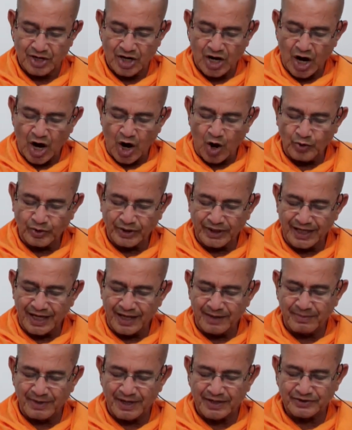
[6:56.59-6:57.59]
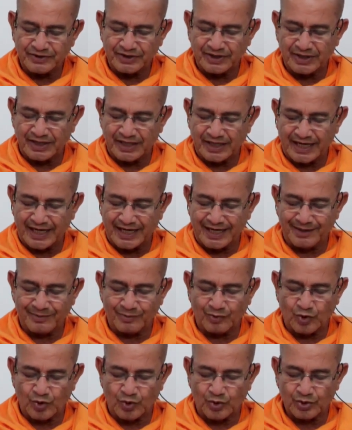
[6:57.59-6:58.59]
How can I be a sinner
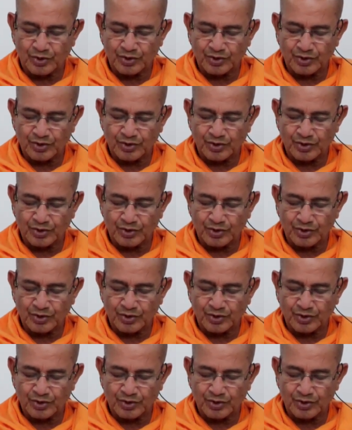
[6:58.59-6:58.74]
anymore?